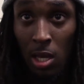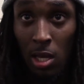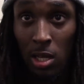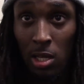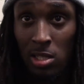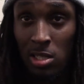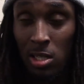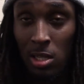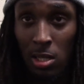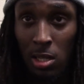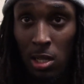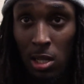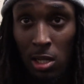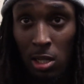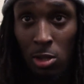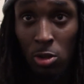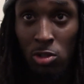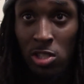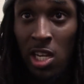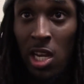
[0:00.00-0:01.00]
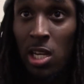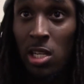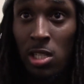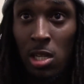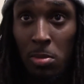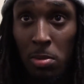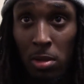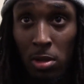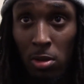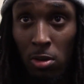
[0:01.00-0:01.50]
it's a little change
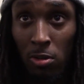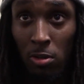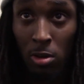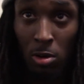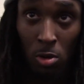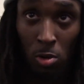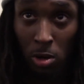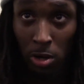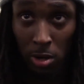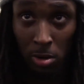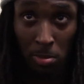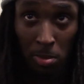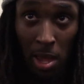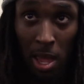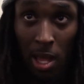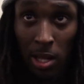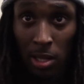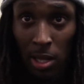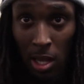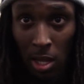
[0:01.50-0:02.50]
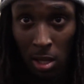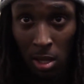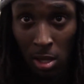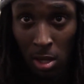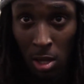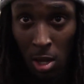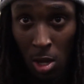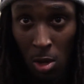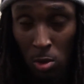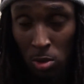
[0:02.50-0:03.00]
up, a little quicker back
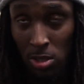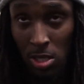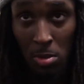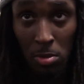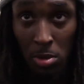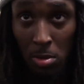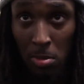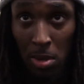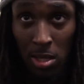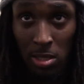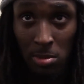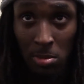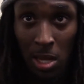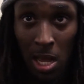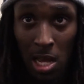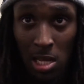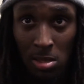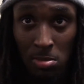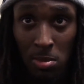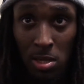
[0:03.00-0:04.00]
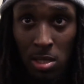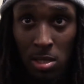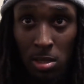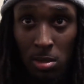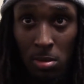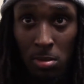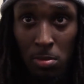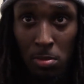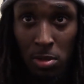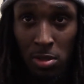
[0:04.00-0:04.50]
that was able to make some guys miss
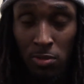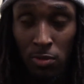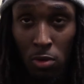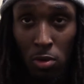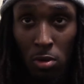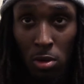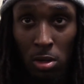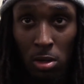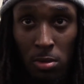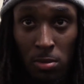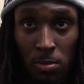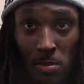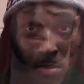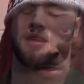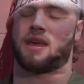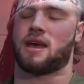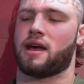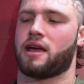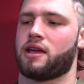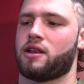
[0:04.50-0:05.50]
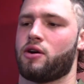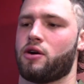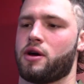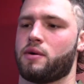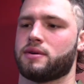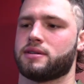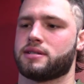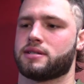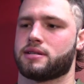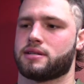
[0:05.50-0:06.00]
and push forward. Yeah, you know, it
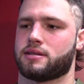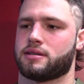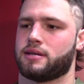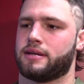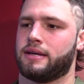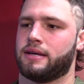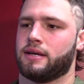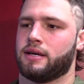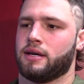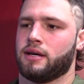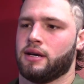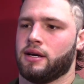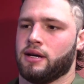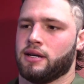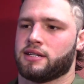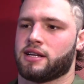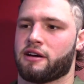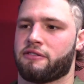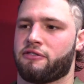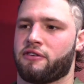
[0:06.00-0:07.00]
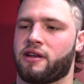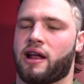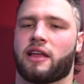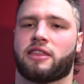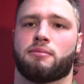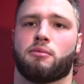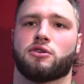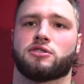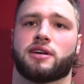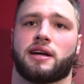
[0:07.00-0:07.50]
was definitely not
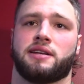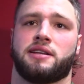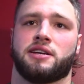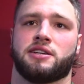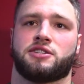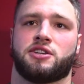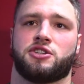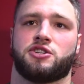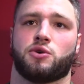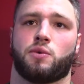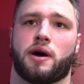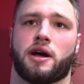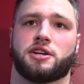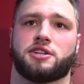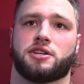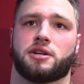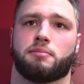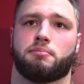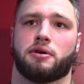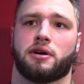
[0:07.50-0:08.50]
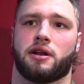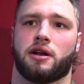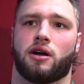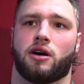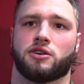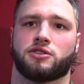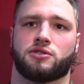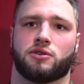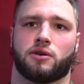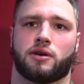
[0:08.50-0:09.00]
the most ideal situation, but it
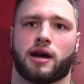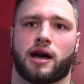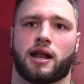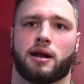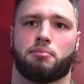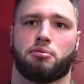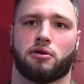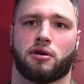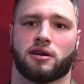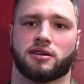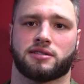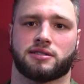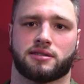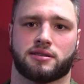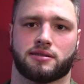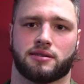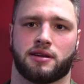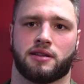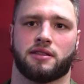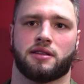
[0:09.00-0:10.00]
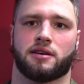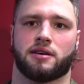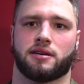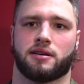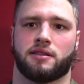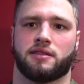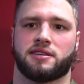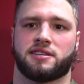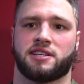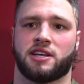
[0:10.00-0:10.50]
also kind of put us in
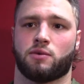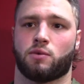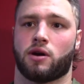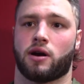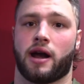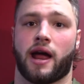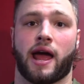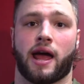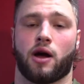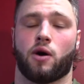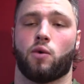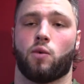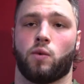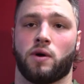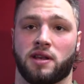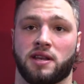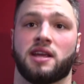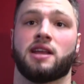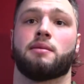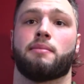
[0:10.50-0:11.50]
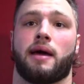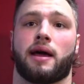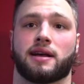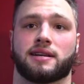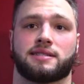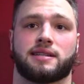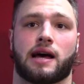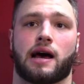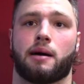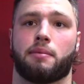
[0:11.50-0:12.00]
the seat where, hey, we need to make a
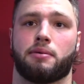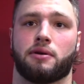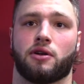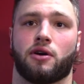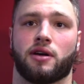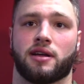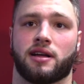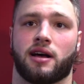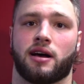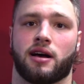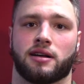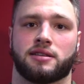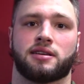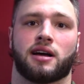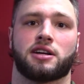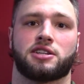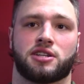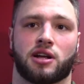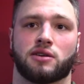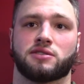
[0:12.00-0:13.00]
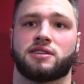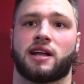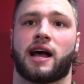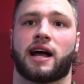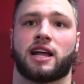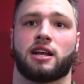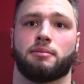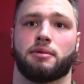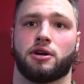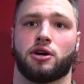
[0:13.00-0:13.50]
stop. You know, a touchdown's not
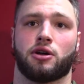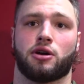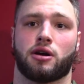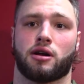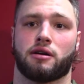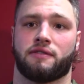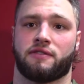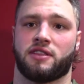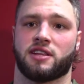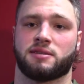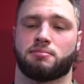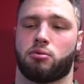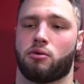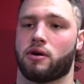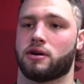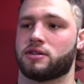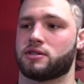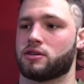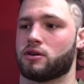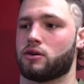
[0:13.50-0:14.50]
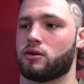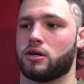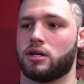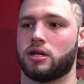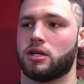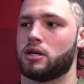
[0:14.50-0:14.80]
going to be good enough at this point. So